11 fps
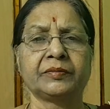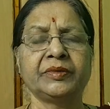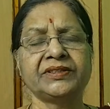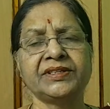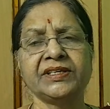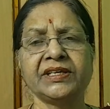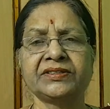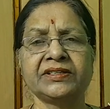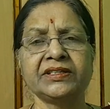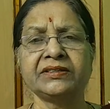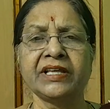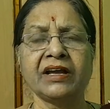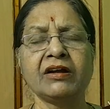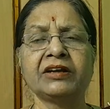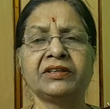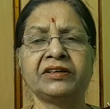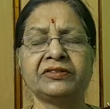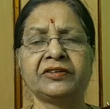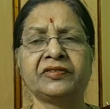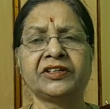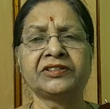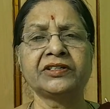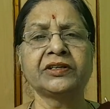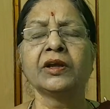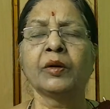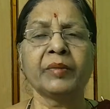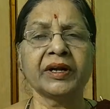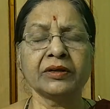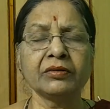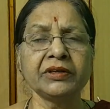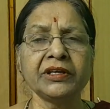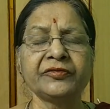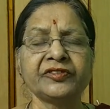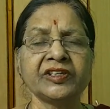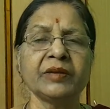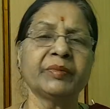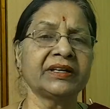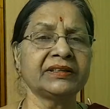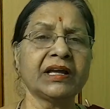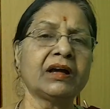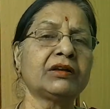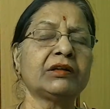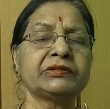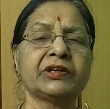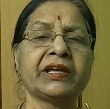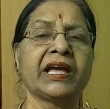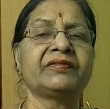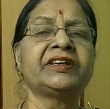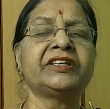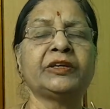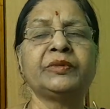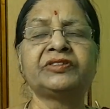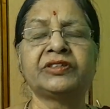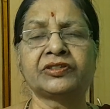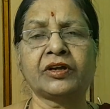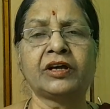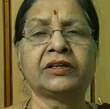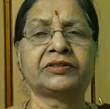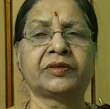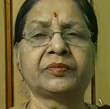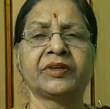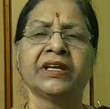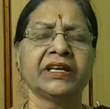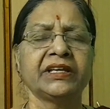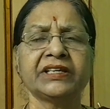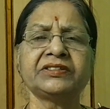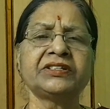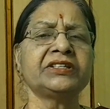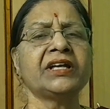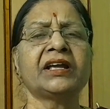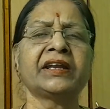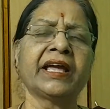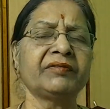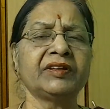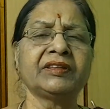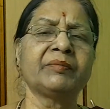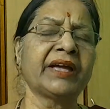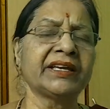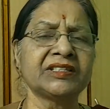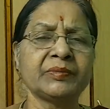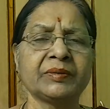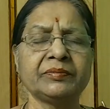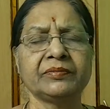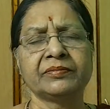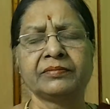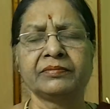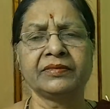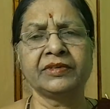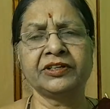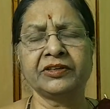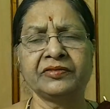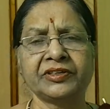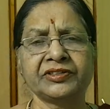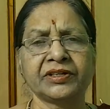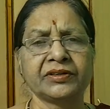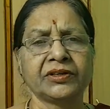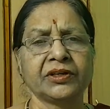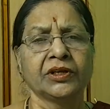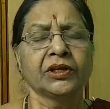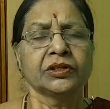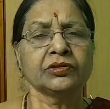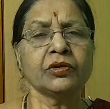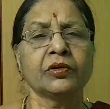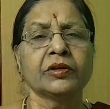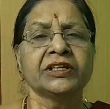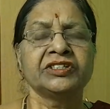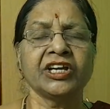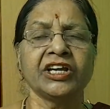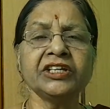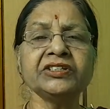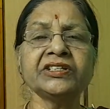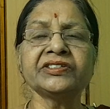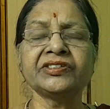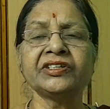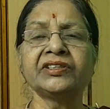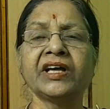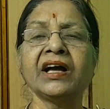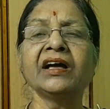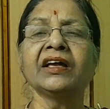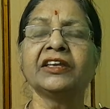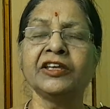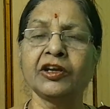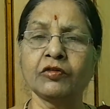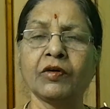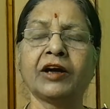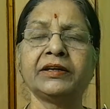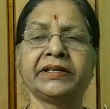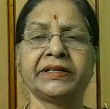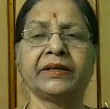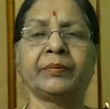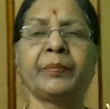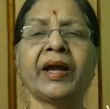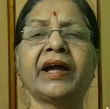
BC, SCs, they got the reservation but no FC, but they are also having EBC scholarship. ST, they are having the maximum reservation. So changes in the equality,